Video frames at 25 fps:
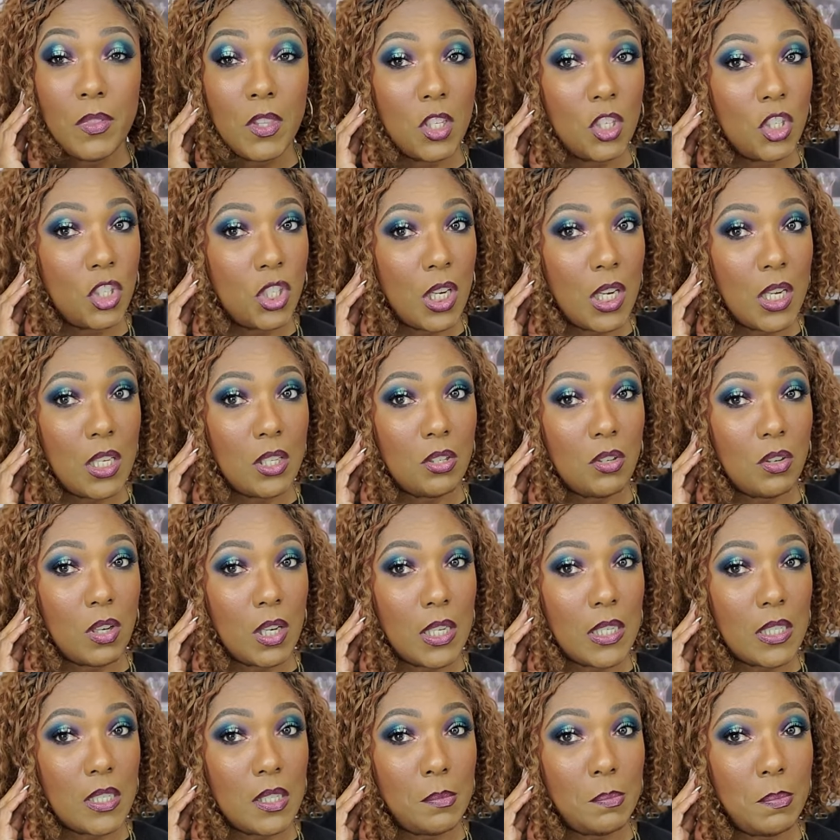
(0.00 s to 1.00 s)
the shades are
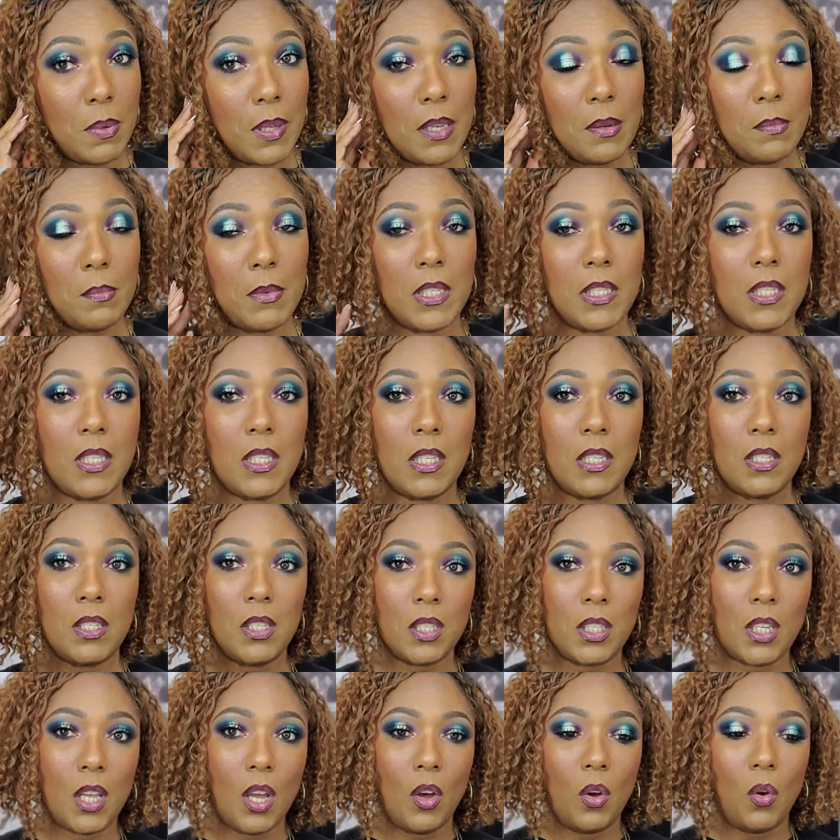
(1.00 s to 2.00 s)
nicely pigmented.
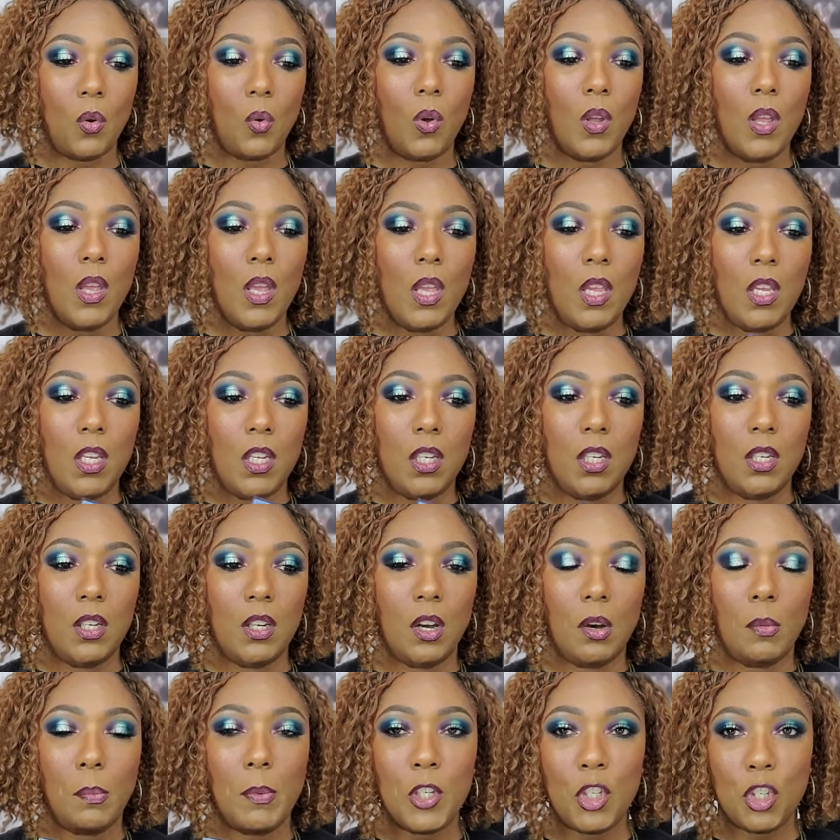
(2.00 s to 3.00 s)
So, you
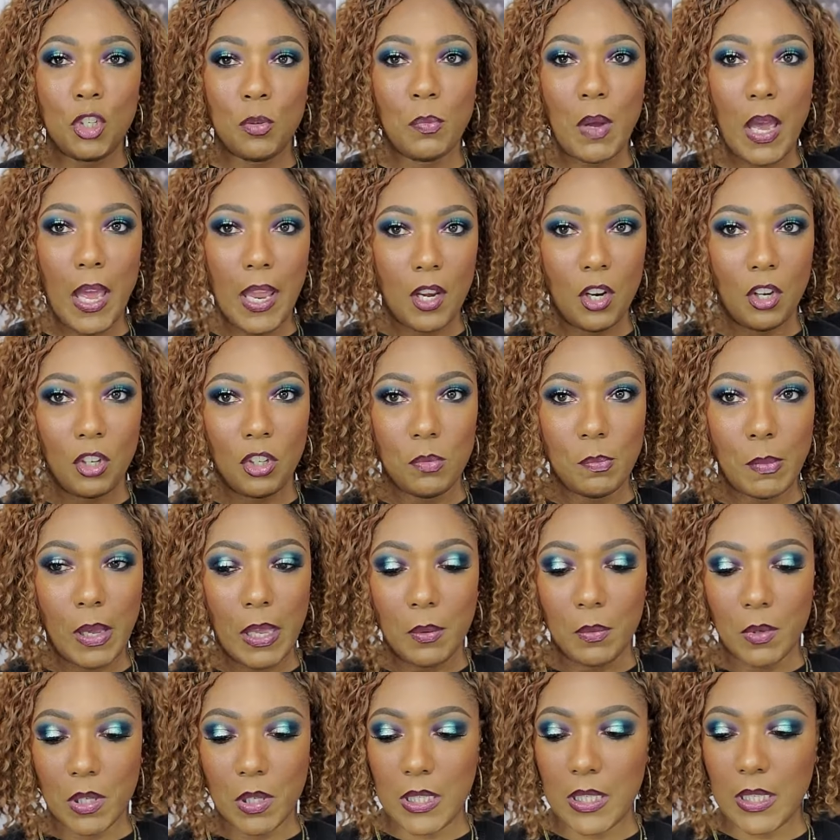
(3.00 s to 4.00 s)
know, but you I know you
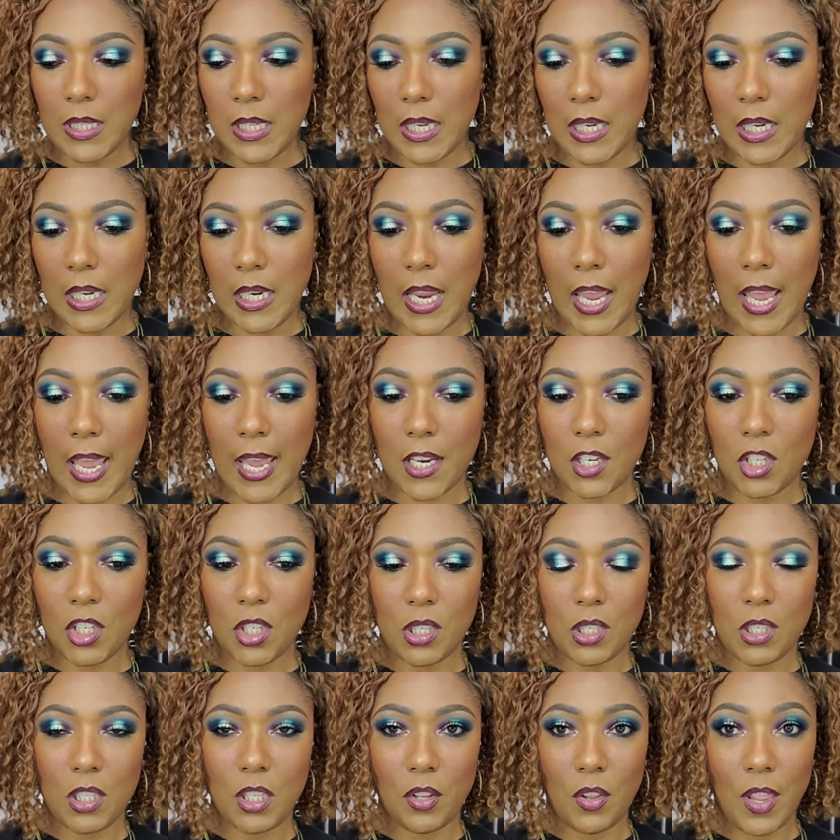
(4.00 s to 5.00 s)
might want to see it in
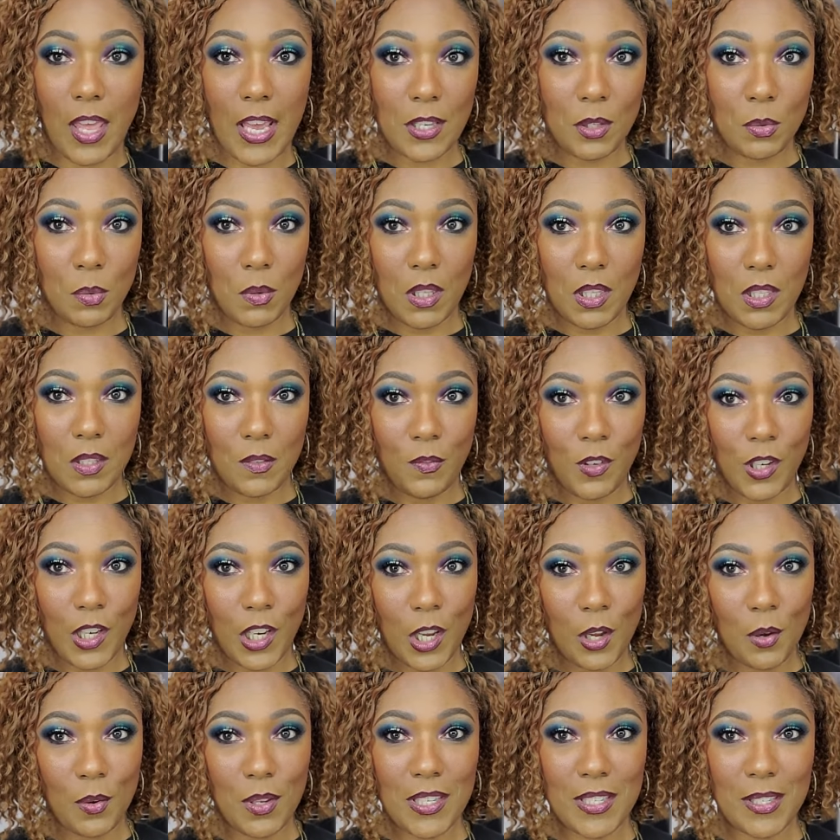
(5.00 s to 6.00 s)
action. So that's what this
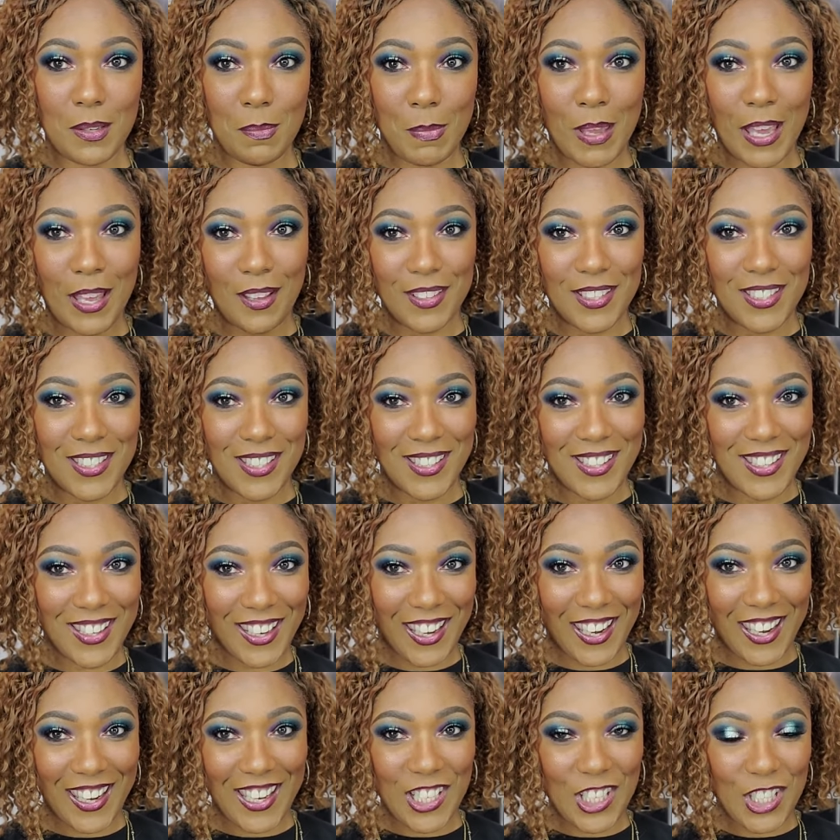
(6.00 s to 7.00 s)
video is about
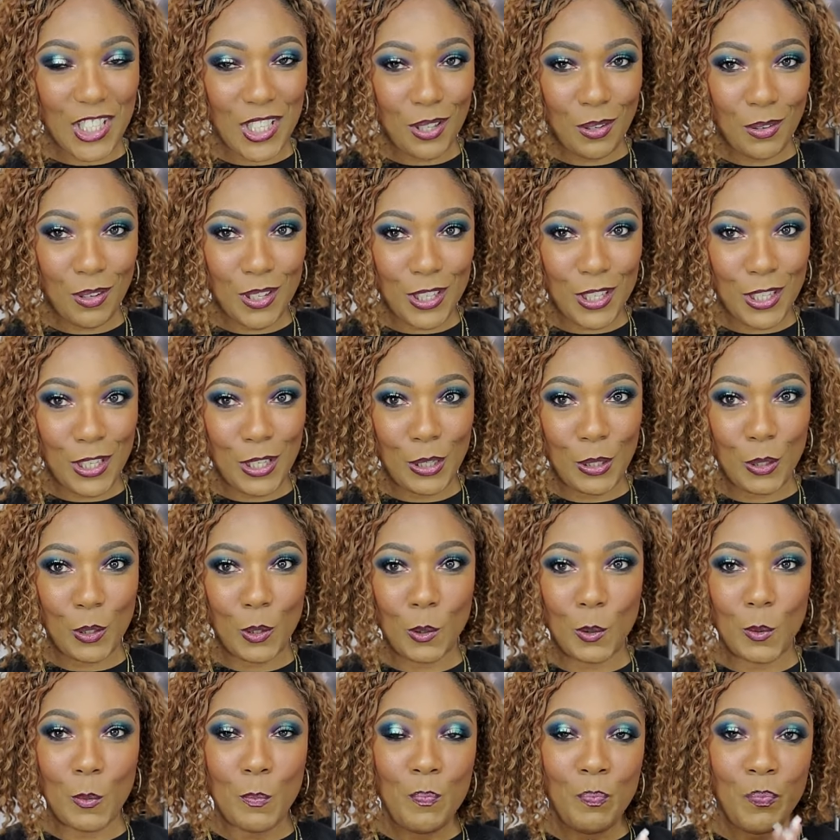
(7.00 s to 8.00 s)
today, showing
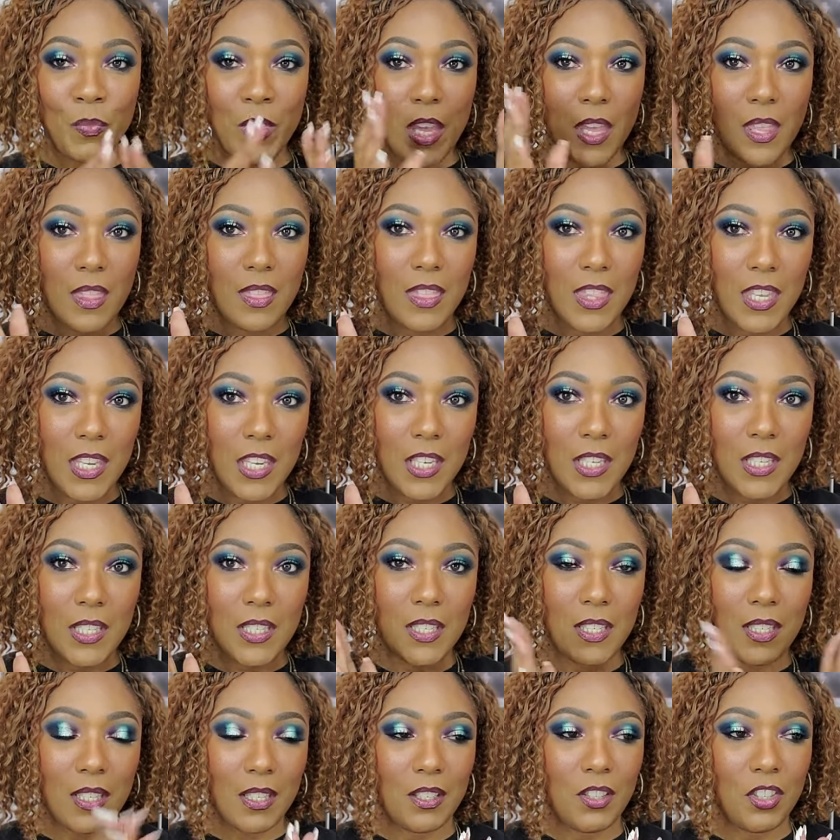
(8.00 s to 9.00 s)
you
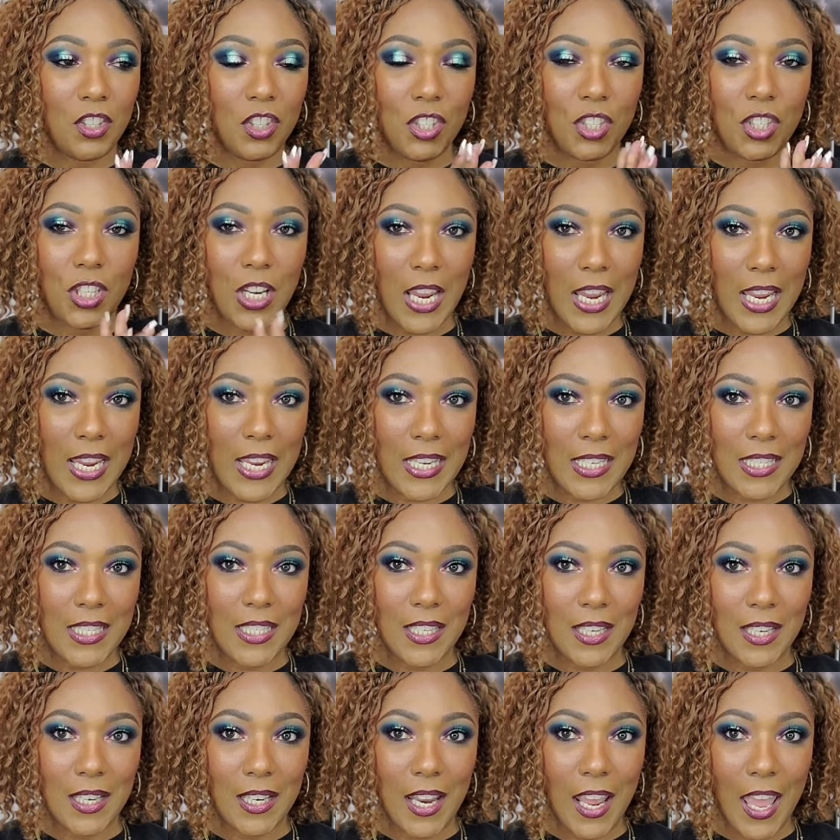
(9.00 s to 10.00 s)
these shades
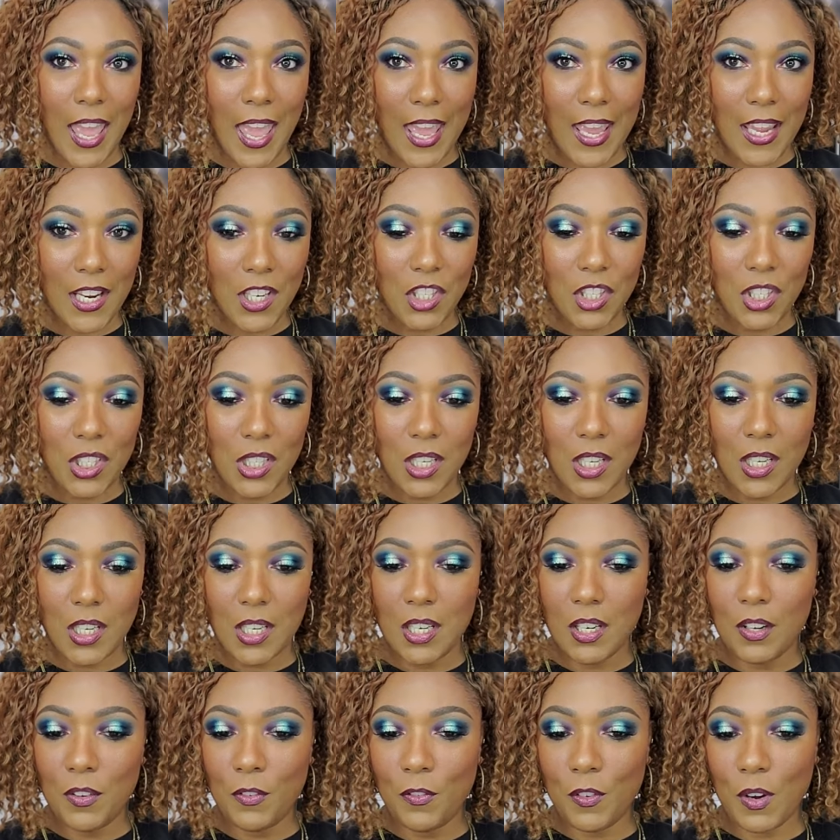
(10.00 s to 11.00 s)
in
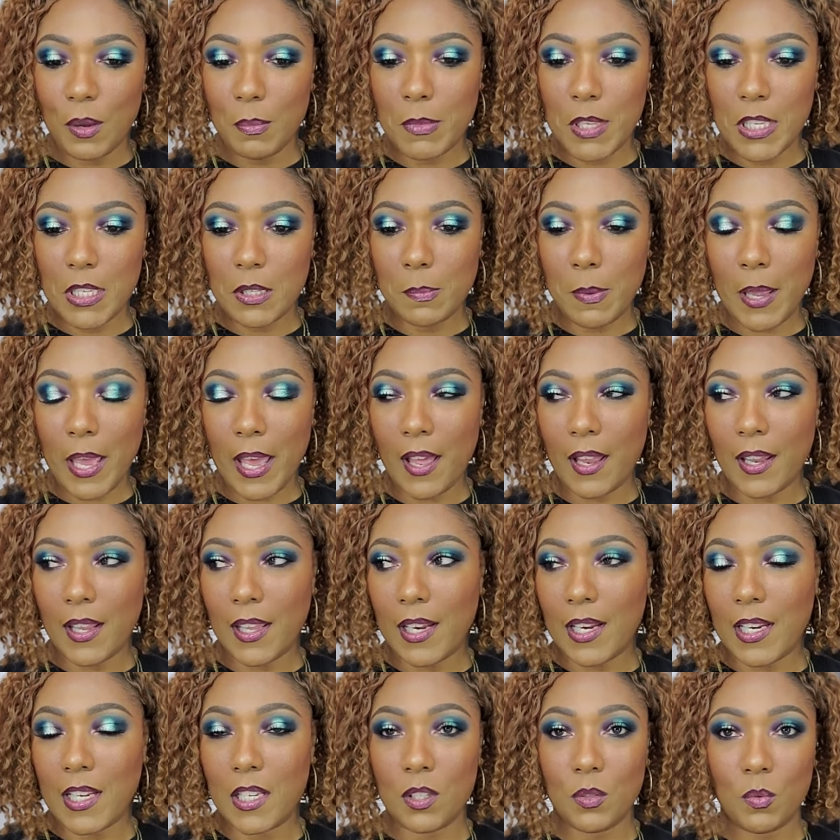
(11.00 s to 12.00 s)
action from this
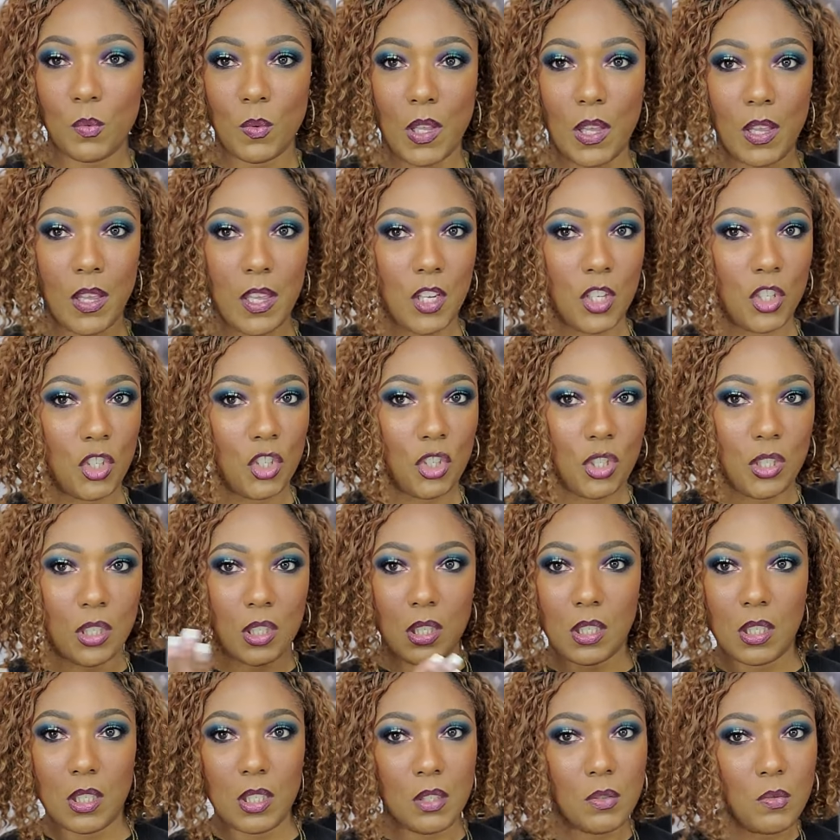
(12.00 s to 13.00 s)
palette as well as
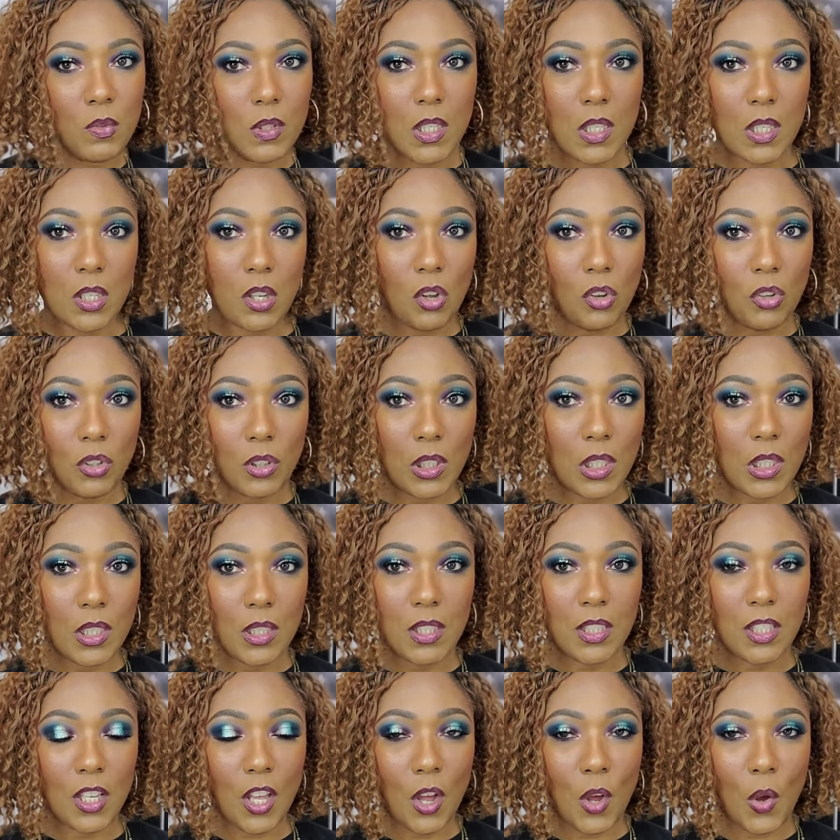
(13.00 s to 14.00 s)
just doing this whole
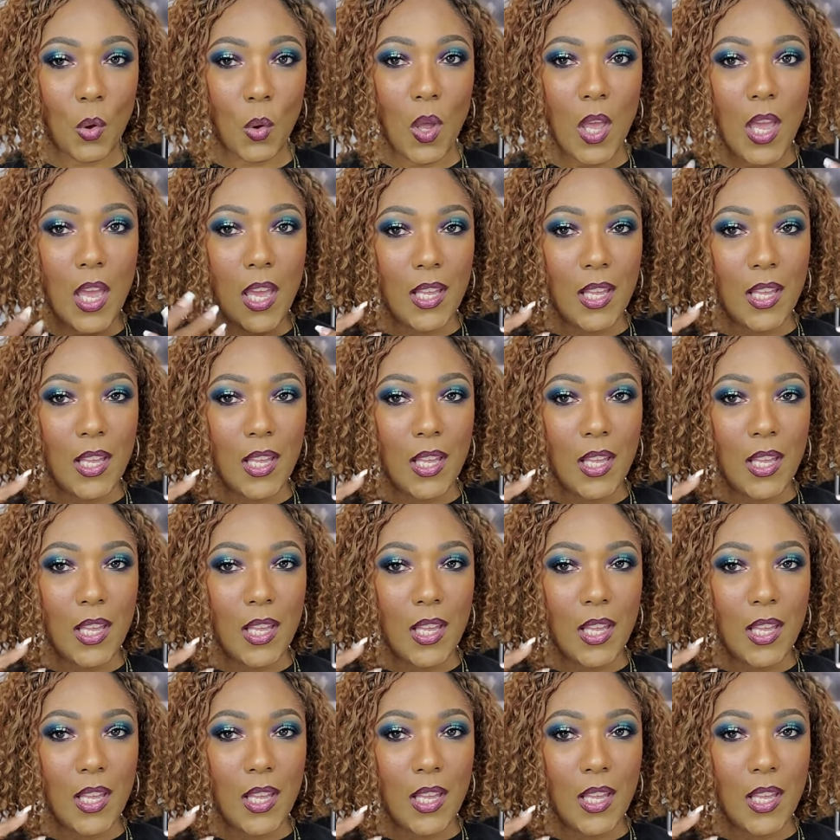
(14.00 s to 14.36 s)
look. So